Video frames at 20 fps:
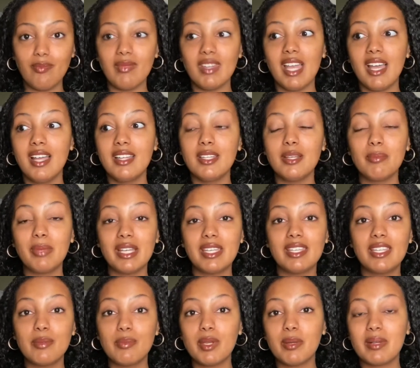And then by
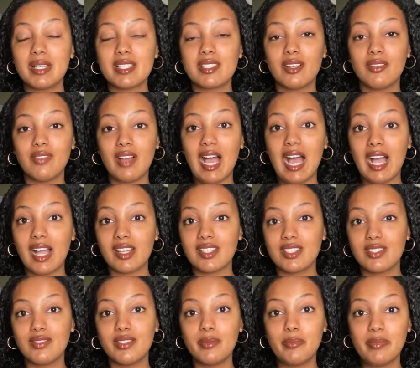keeping myself
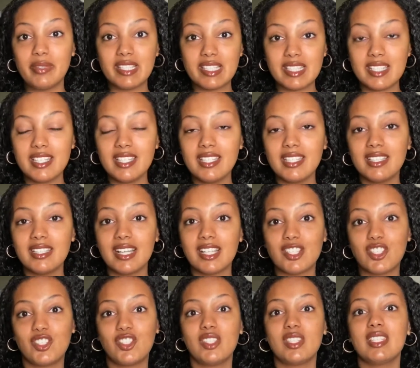active and busy, that's
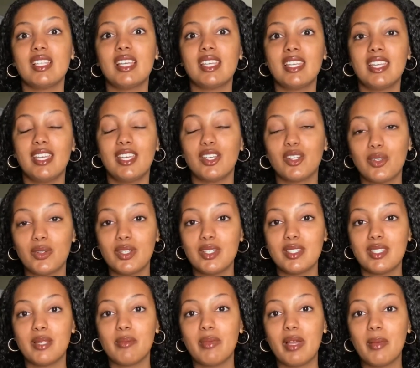just like
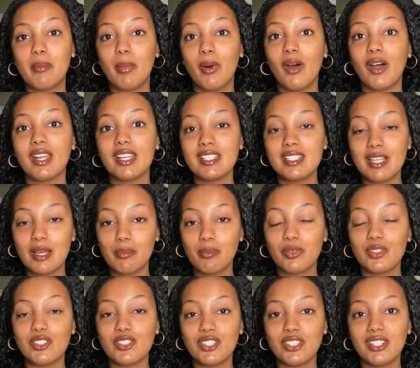increasing my body
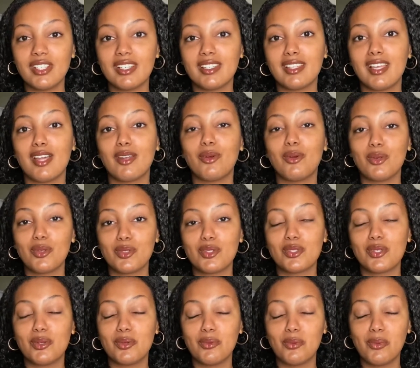temperature, and that
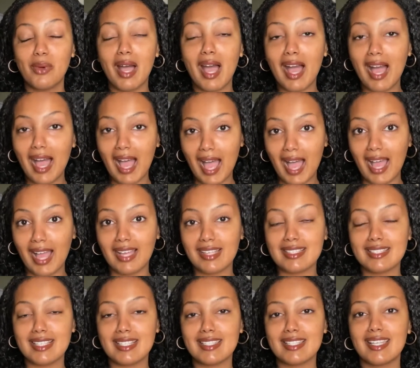also acts
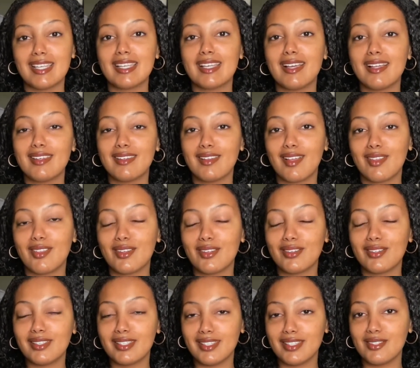as like another
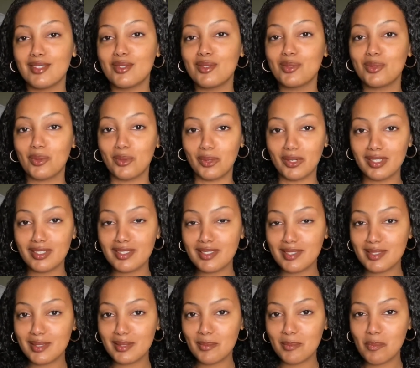heat source.